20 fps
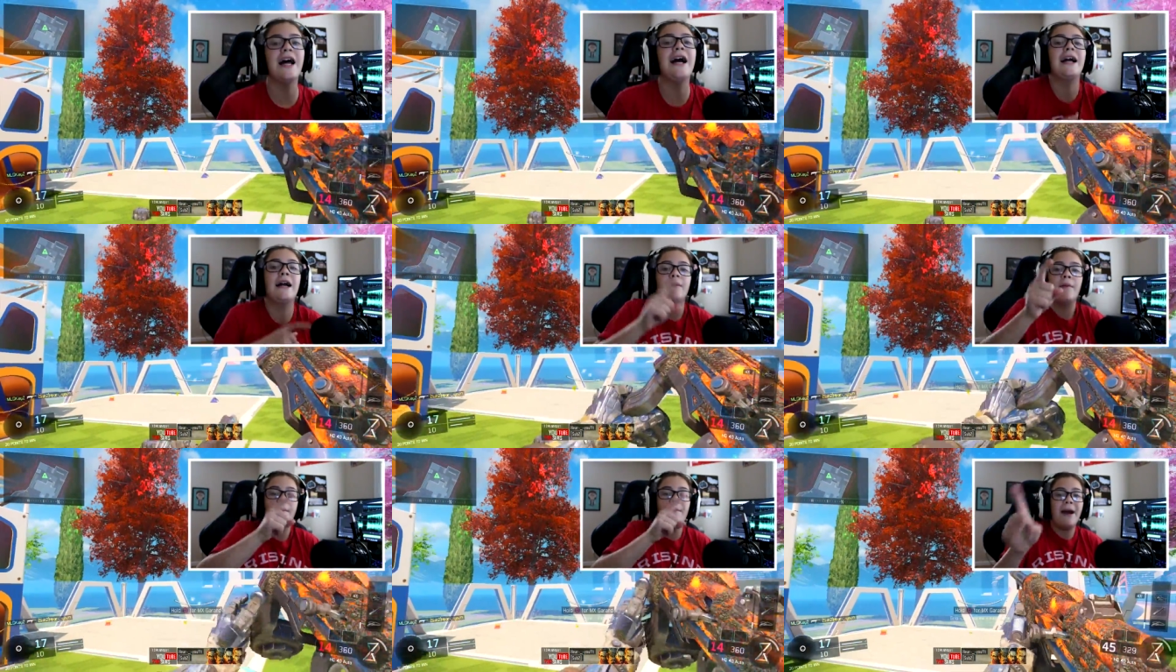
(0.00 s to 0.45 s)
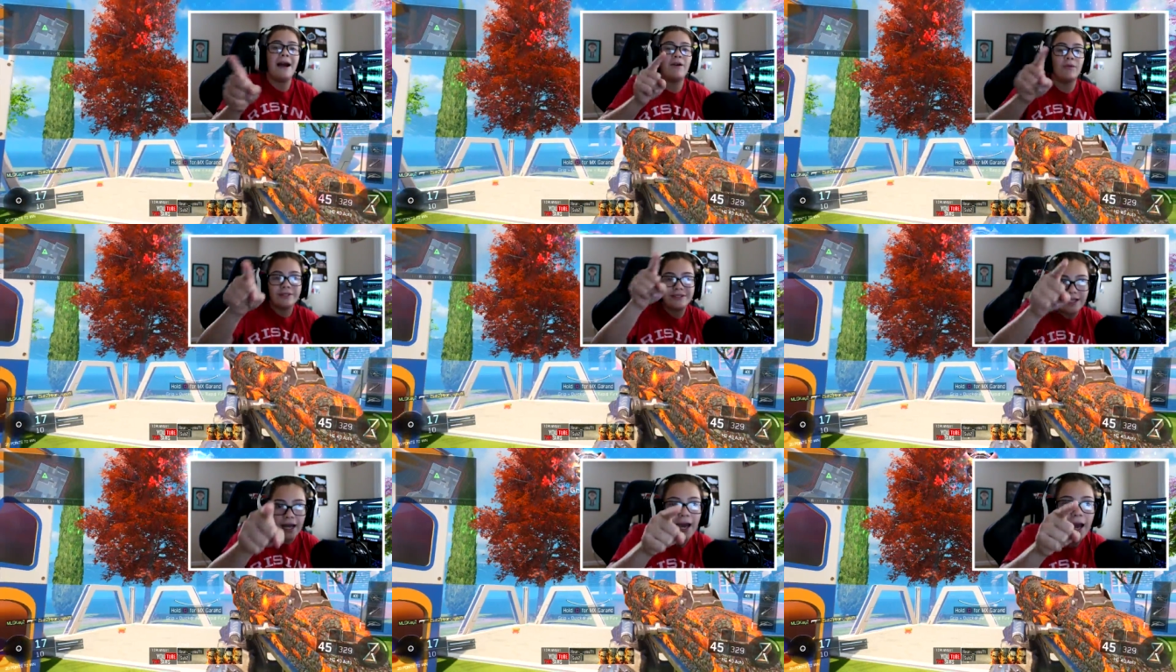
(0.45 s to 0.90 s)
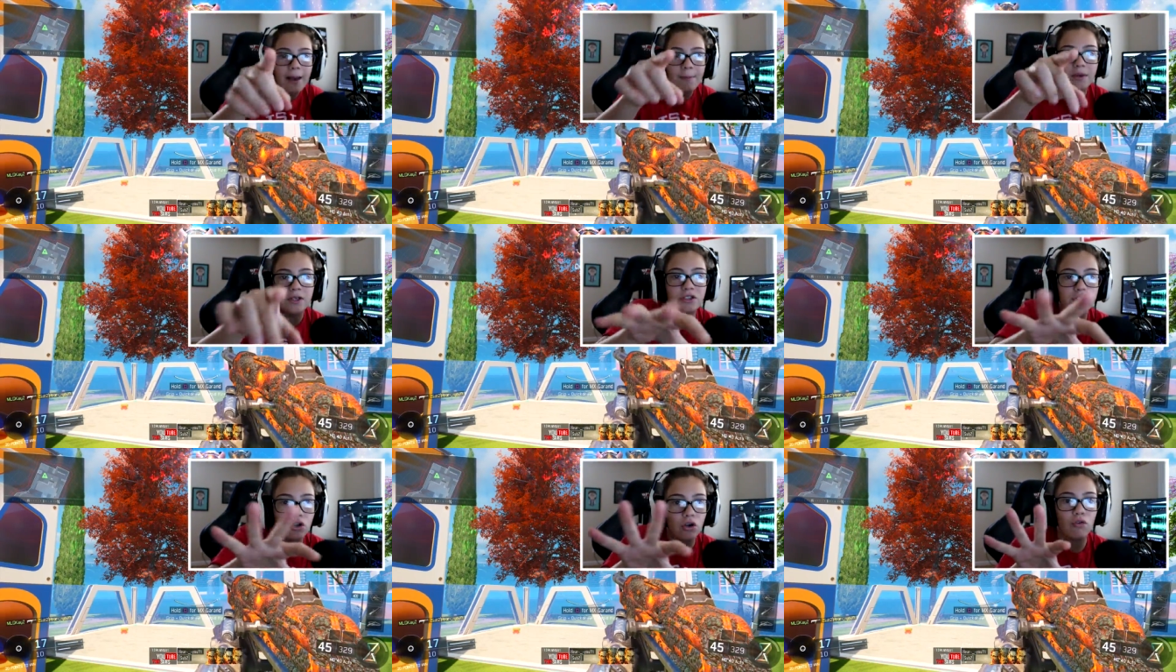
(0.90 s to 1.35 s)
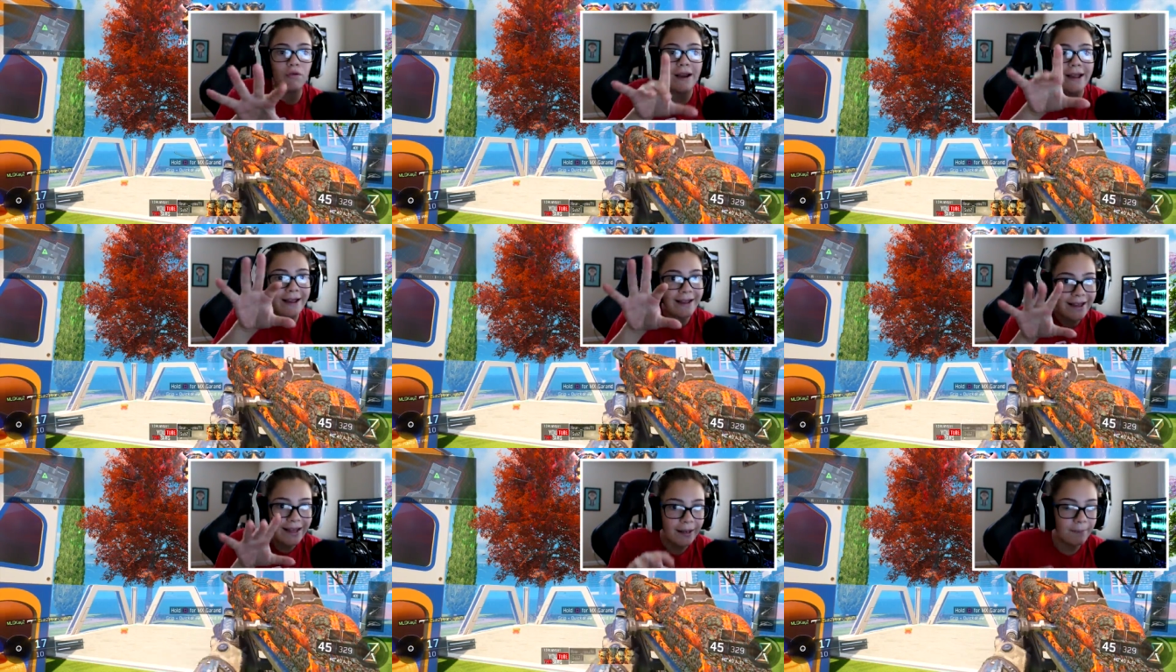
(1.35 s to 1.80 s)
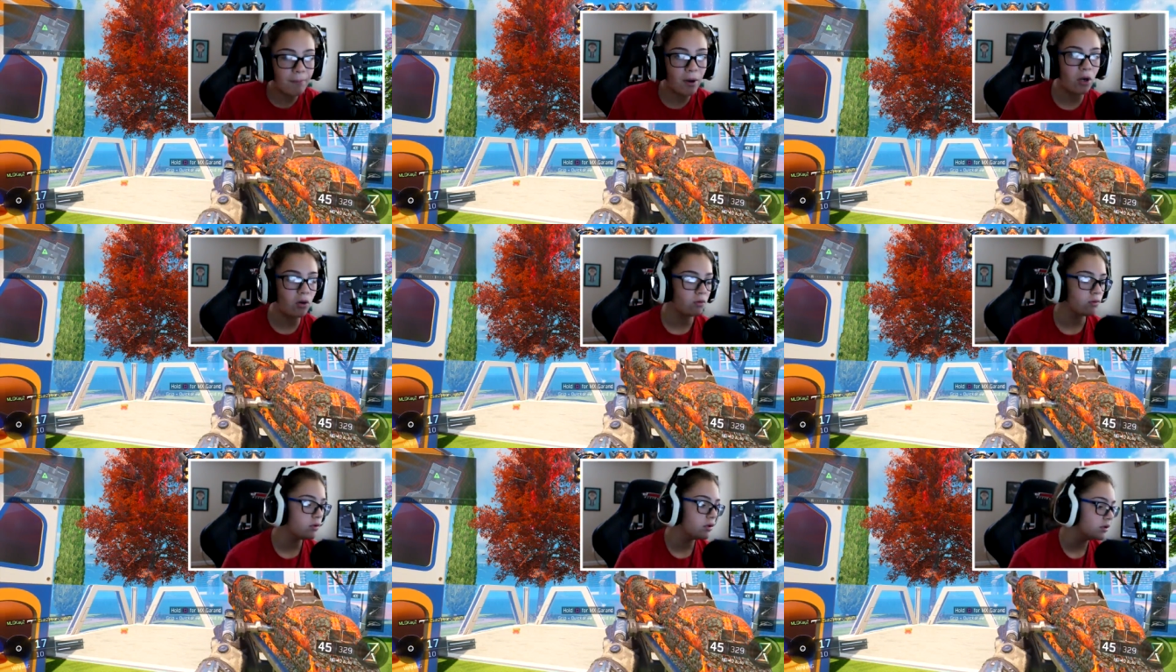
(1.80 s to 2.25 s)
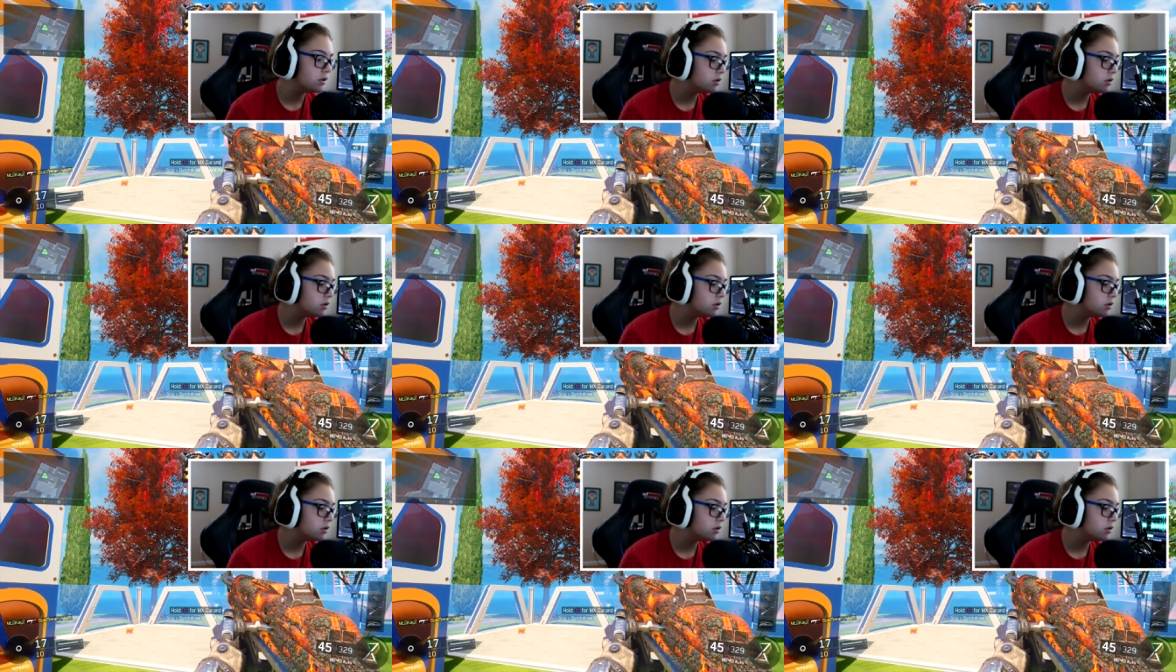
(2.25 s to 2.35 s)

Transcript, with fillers: not coming back with that MX Garand, bro.